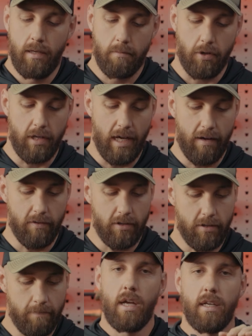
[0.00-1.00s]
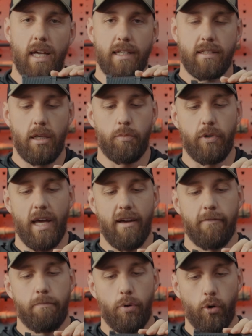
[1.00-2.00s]
pretty average. Next up, we
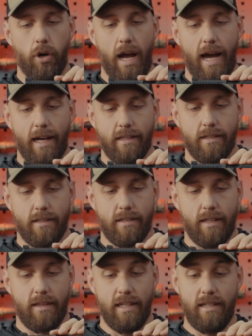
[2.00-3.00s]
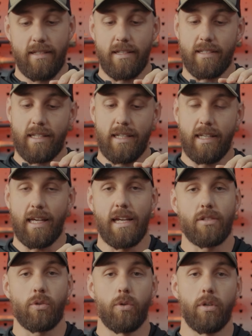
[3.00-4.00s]
have bore axis, and this is getting a
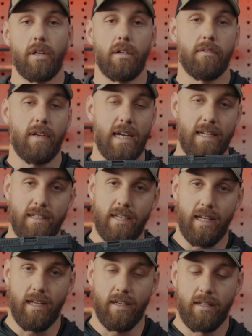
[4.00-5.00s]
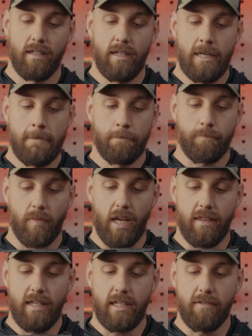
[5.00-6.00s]
score of a 10. I
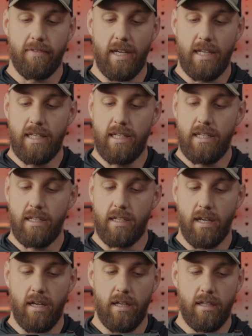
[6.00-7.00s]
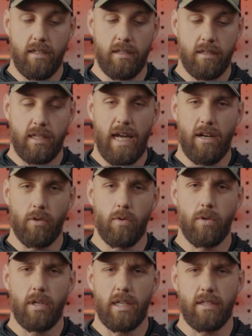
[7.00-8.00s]
think if any gun category